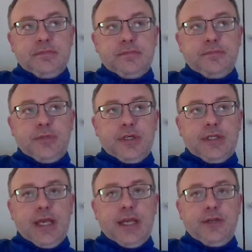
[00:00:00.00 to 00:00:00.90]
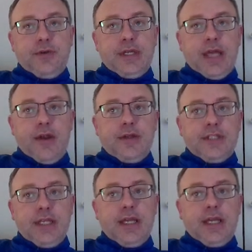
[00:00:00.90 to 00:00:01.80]
but then you're
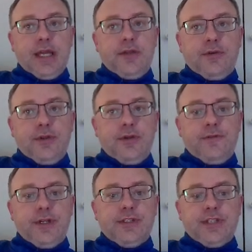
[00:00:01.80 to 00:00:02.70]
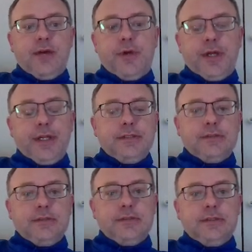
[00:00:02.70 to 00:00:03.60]
guaranteeing that you're first outright.
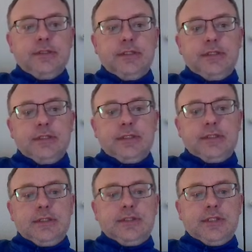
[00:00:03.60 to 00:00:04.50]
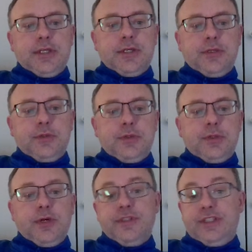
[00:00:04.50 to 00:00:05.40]
So
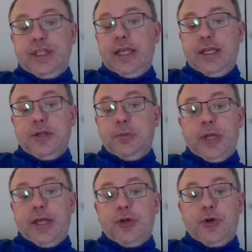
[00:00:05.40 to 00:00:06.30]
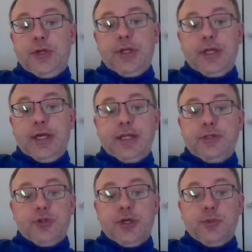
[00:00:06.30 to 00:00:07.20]
obviously he could have played on and
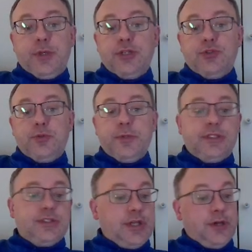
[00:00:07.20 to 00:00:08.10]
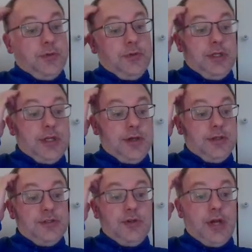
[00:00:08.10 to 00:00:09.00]
tried to win the tournament. So, you know,
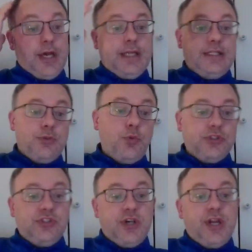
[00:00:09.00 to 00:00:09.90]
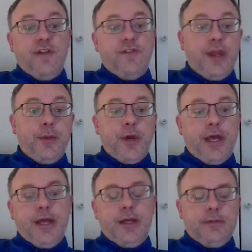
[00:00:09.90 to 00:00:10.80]
it's not like it's a one-sided thing
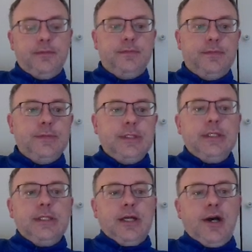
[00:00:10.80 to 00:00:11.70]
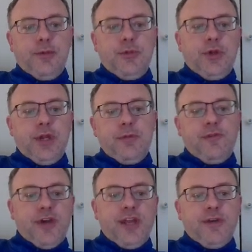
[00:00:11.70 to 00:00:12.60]
where I'm doing him a
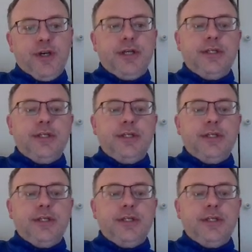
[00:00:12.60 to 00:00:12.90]
favour.